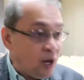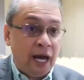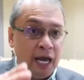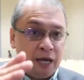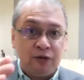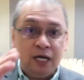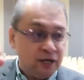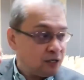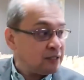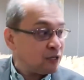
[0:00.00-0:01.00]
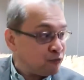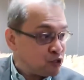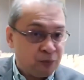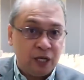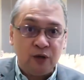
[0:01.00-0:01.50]
you know, I, I really earned
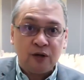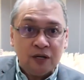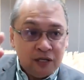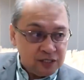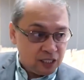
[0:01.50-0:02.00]
that first million.